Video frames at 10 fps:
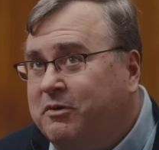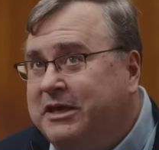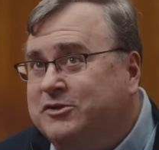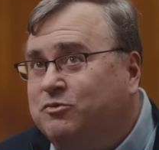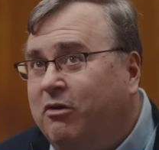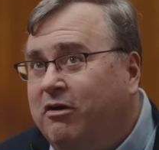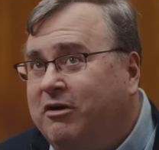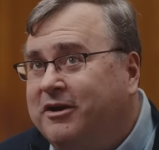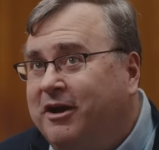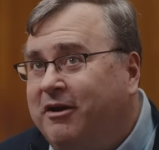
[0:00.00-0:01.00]
Well, he's
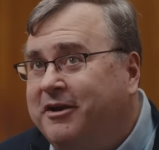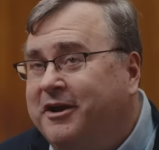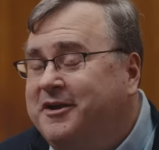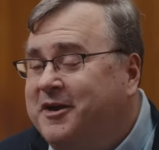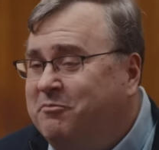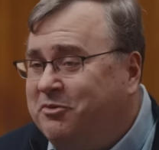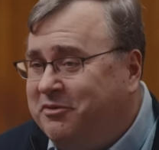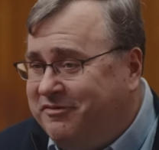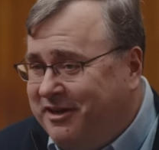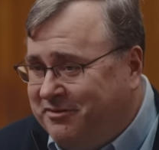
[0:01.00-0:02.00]
wrong on a number
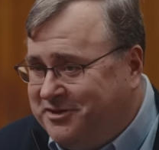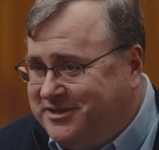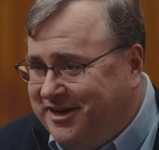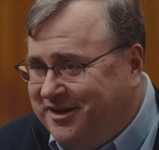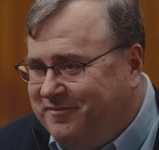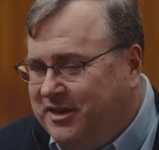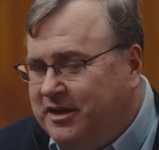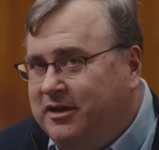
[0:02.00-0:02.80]
of levels there.